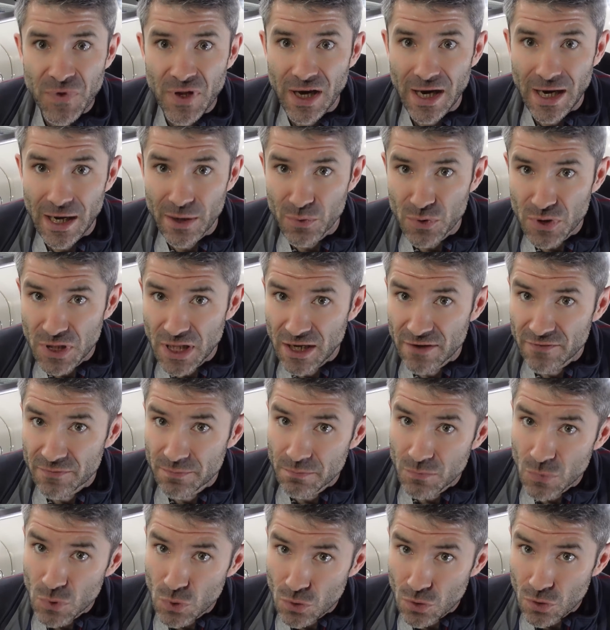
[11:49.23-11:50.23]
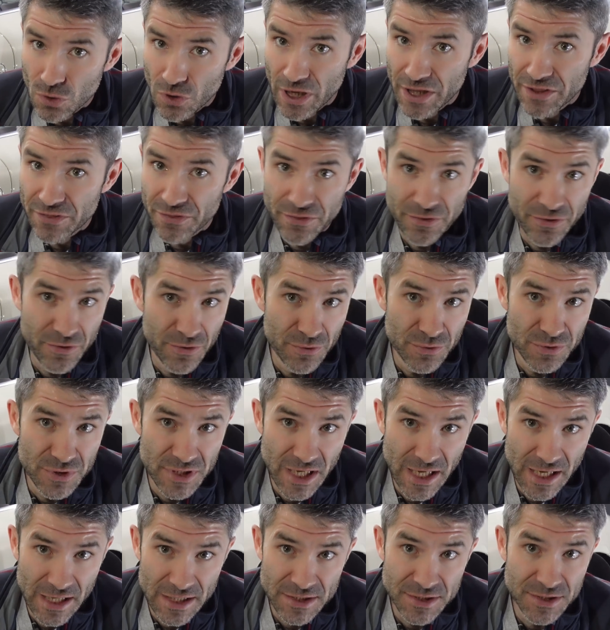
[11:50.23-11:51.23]
I will have more
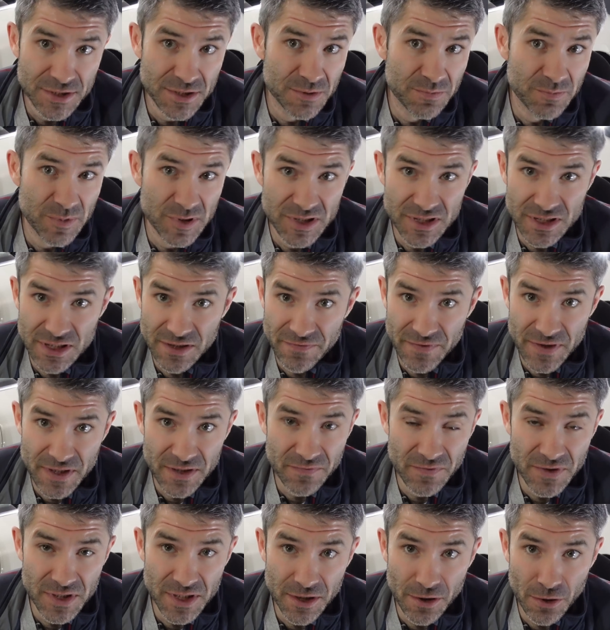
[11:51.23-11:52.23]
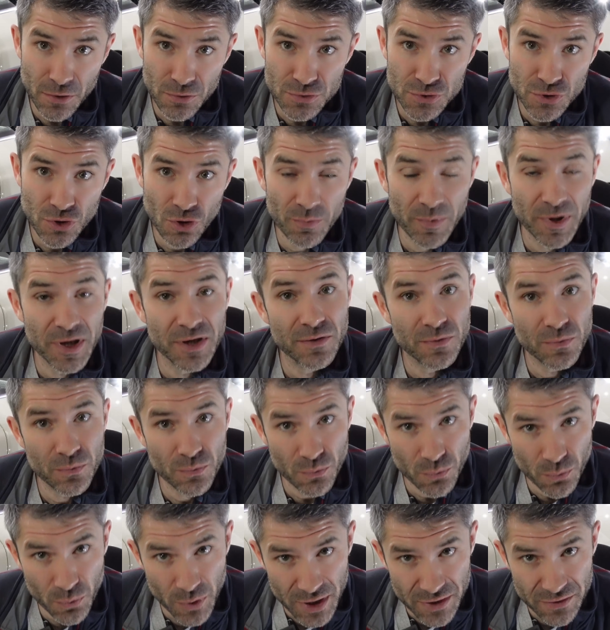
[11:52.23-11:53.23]
enthusiast-specific videos coming
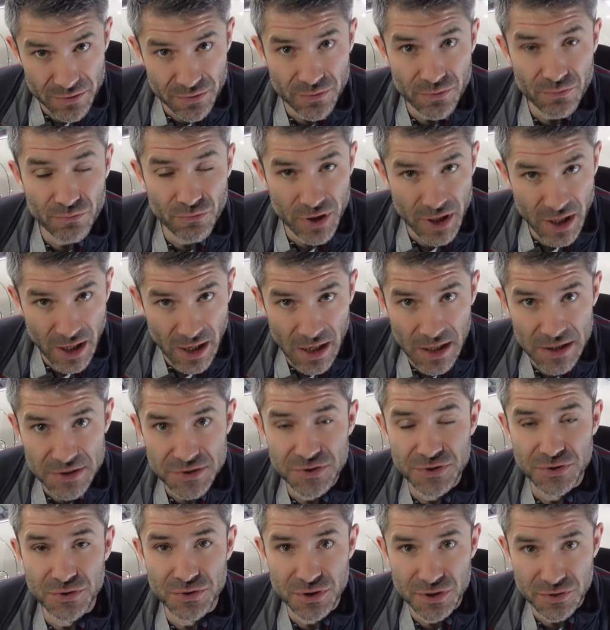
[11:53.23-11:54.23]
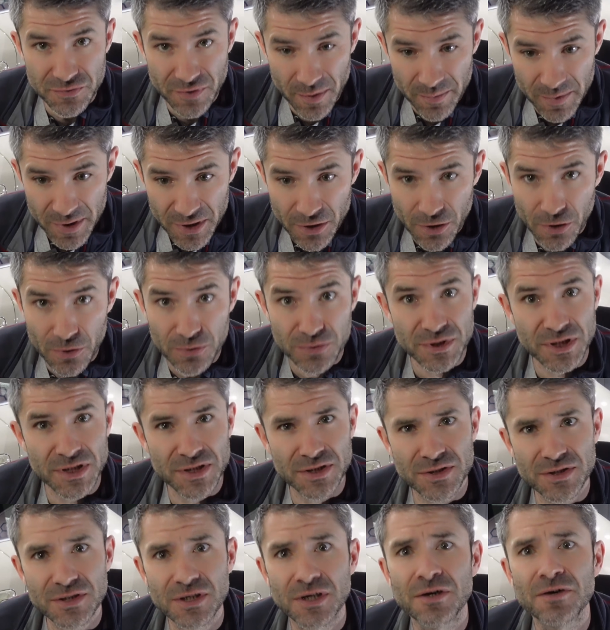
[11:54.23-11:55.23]
with regards to ceramic
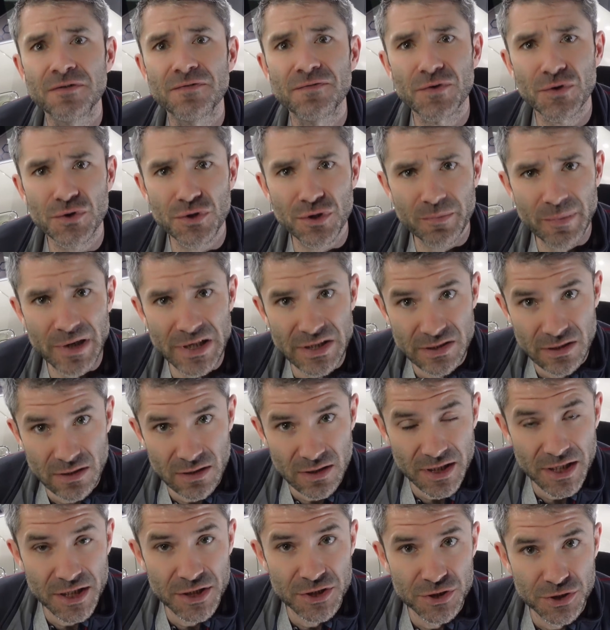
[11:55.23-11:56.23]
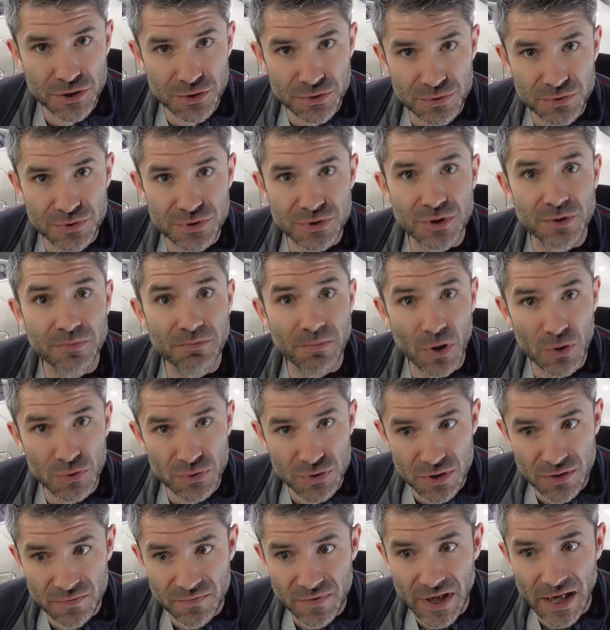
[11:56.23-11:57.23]
coatings, fundamental issues that
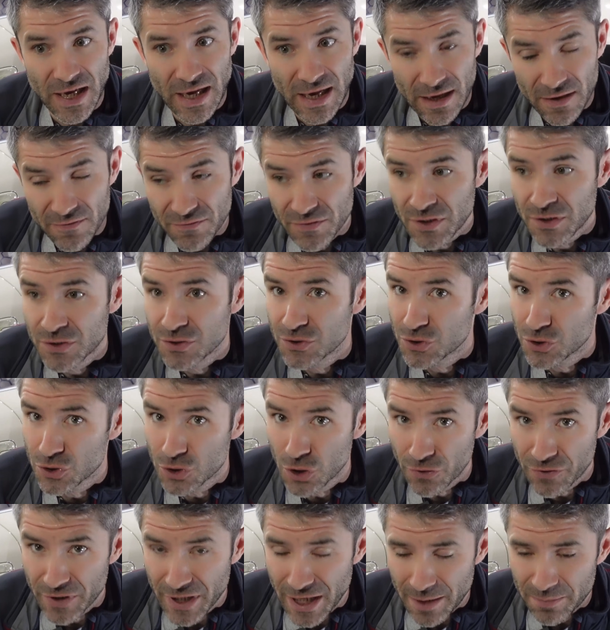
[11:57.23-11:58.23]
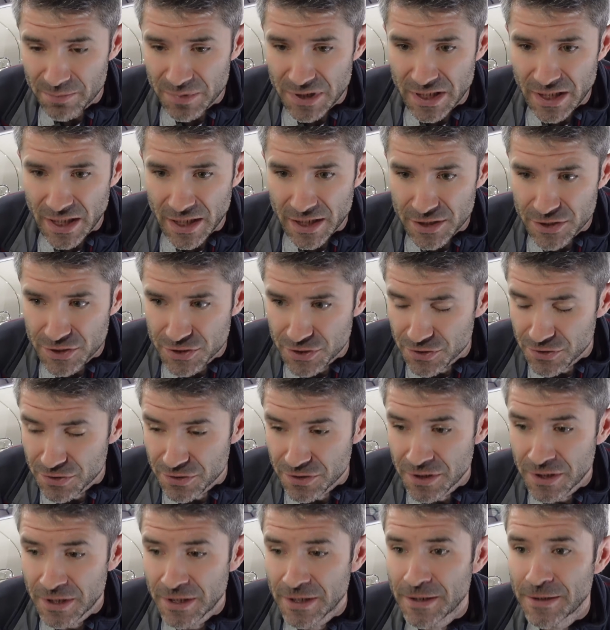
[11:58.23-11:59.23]
most of you have during
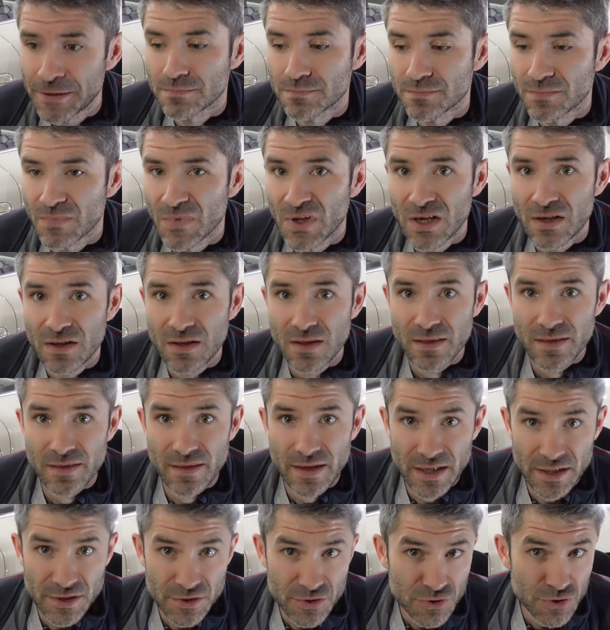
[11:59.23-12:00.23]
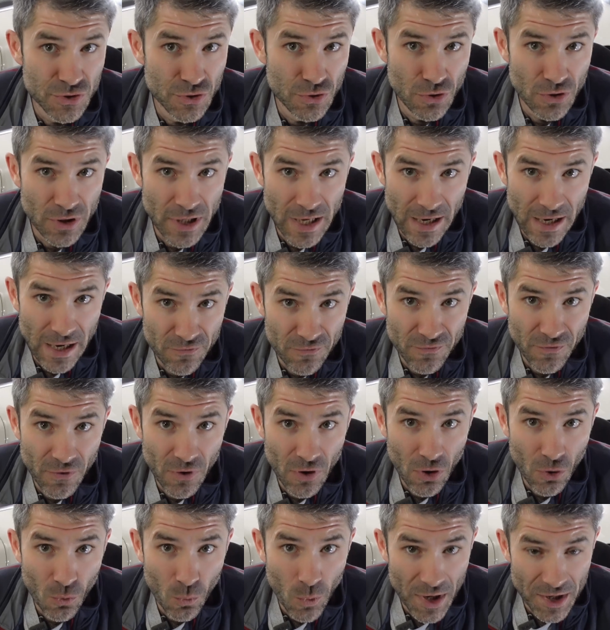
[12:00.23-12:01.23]
application, things to look
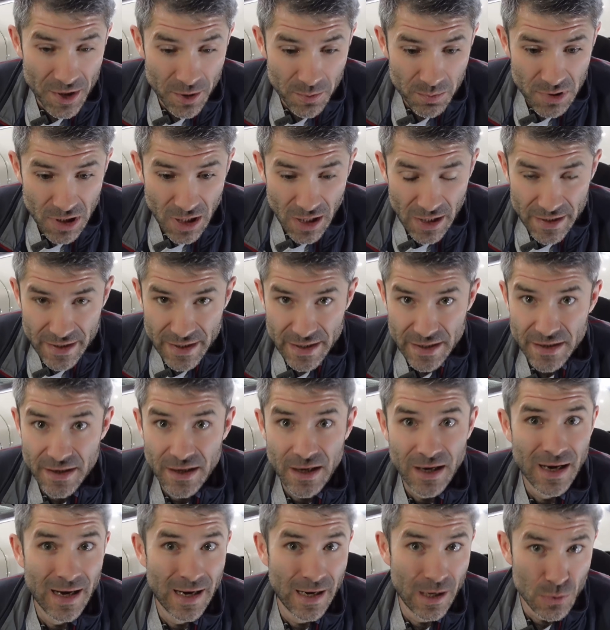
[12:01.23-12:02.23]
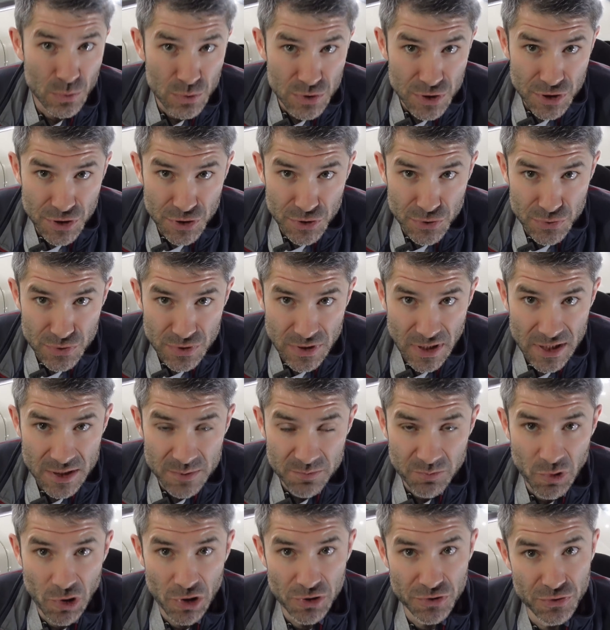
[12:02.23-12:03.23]
for when applying, how to use less
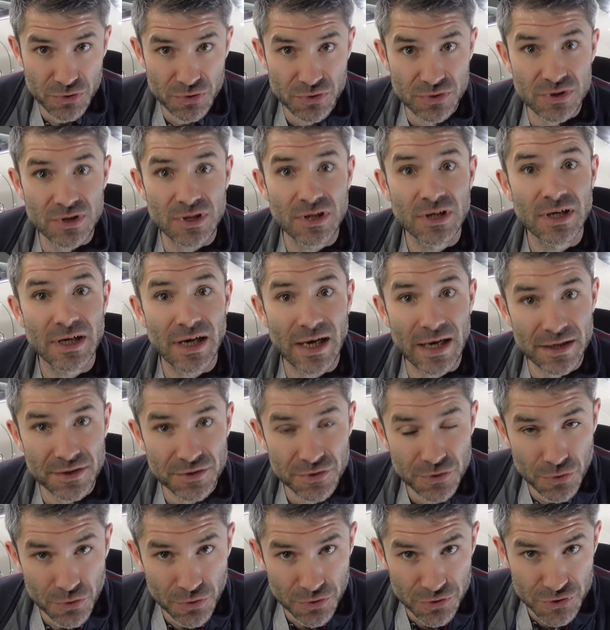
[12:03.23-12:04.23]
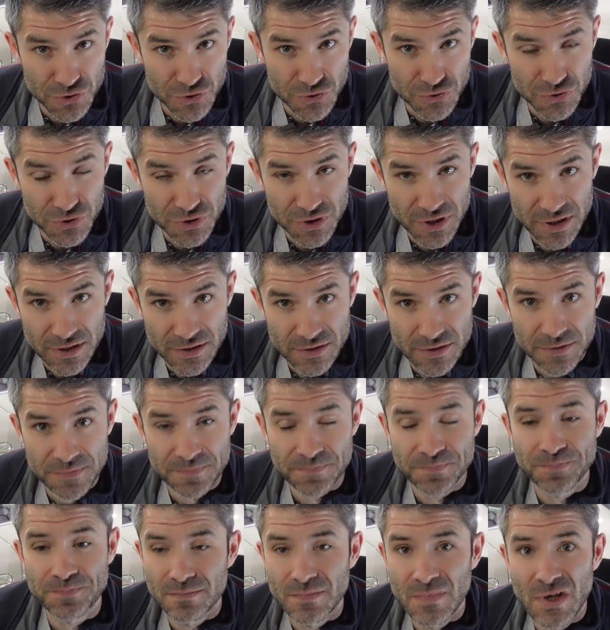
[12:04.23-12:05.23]
product, and other such things.
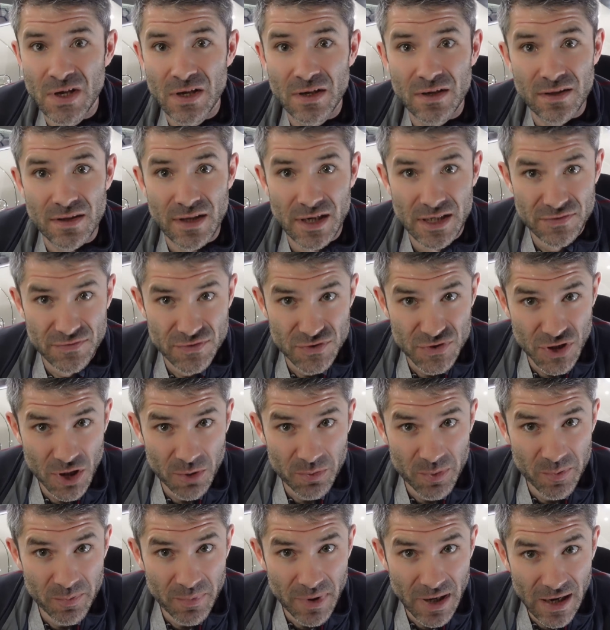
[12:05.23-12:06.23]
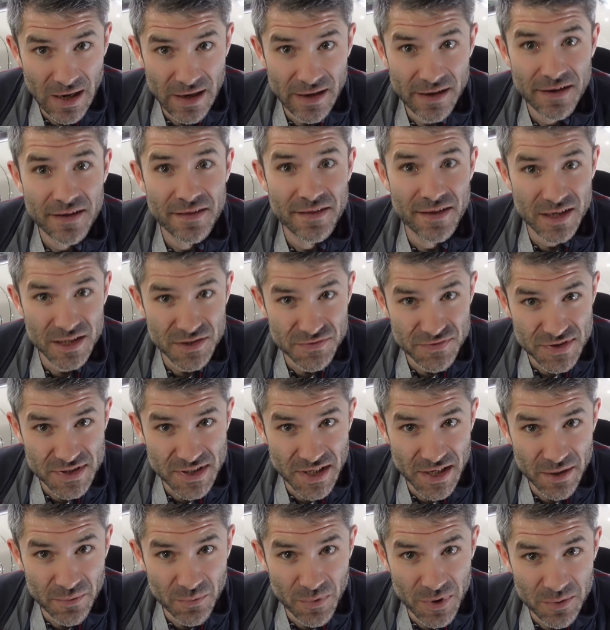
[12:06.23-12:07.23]
Thanks for stopping by, thanks for
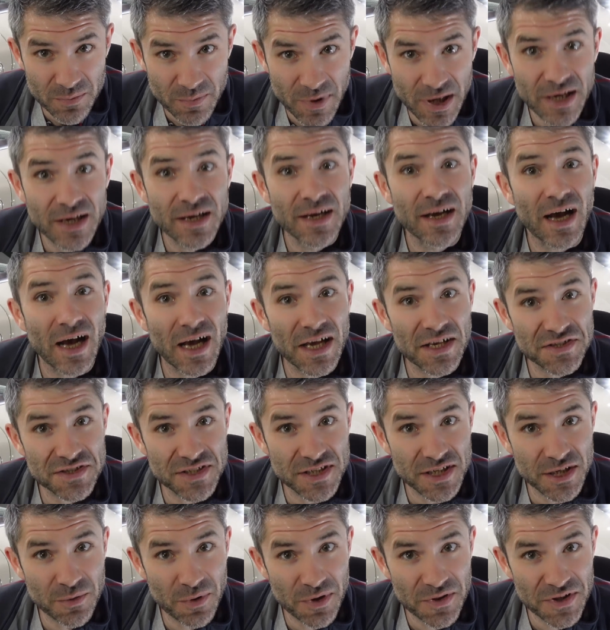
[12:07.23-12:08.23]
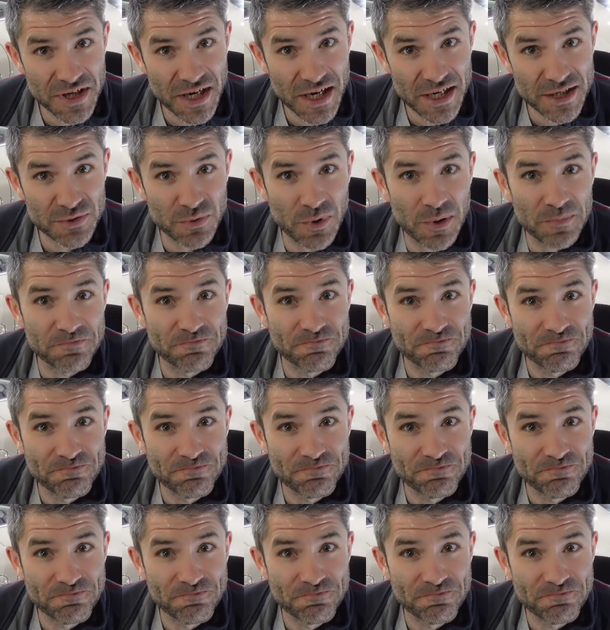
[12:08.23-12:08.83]
staying with me. I'll see you on the next one.